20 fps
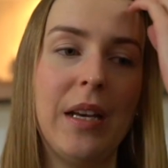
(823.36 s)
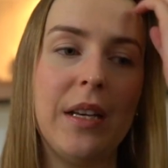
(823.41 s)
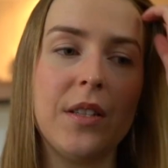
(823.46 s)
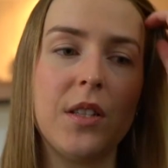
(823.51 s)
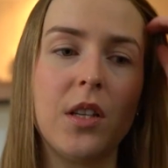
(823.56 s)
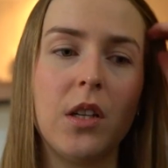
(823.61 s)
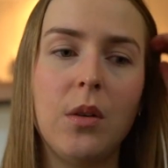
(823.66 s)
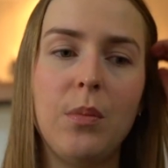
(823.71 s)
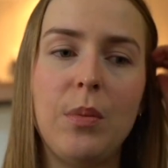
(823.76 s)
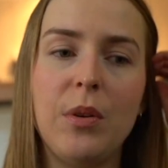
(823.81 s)
it's
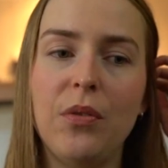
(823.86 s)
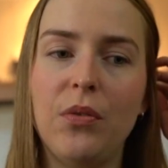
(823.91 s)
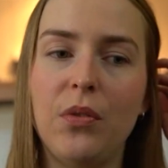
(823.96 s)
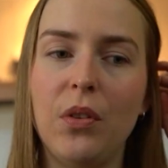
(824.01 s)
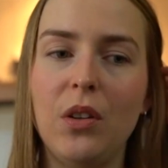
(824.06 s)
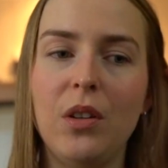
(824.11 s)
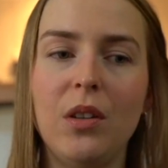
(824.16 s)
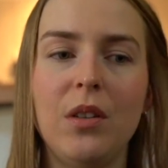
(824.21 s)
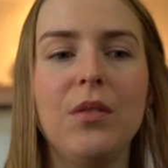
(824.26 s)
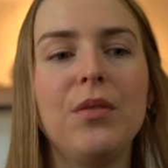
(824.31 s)
going to be
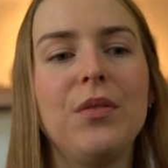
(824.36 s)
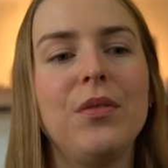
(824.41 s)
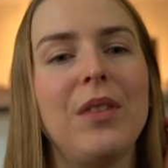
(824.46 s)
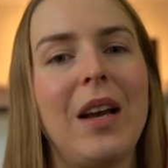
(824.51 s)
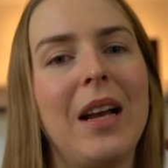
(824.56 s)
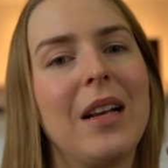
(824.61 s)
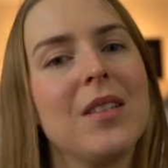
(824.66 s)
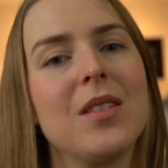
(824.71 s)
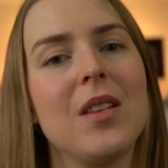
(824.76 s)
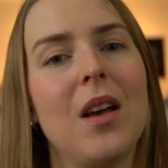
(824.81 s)
full of
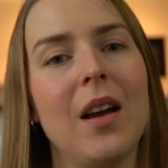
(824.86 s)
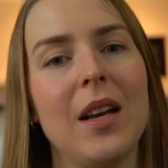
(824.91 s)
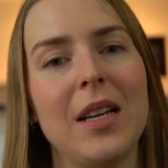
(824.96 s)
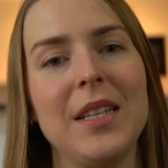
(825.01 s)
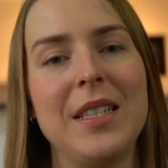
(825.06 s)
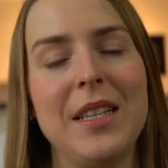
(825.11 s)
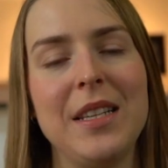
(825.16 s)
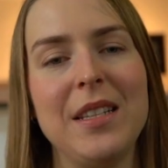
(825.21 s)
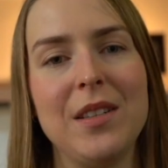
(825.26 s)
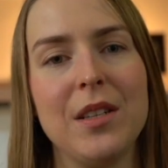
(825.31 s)

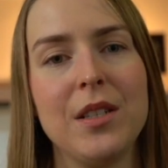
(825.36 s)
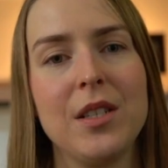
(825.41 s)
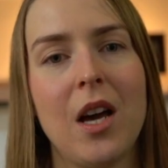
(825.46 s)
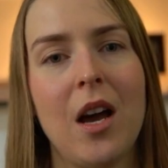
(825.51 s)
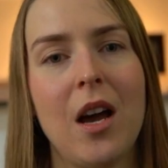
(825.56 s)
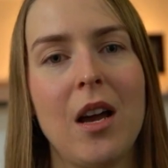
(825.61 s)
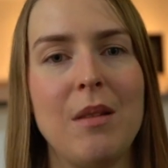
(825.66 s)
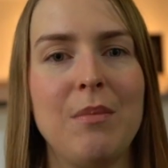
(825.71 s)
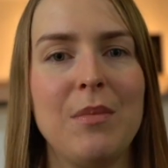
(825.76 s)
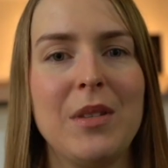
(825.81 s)
anxieties at
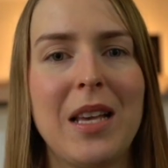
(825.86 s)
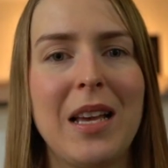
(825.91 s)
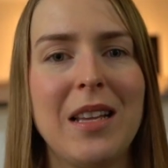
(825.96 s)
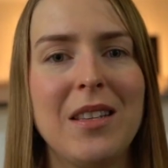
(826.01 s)
times,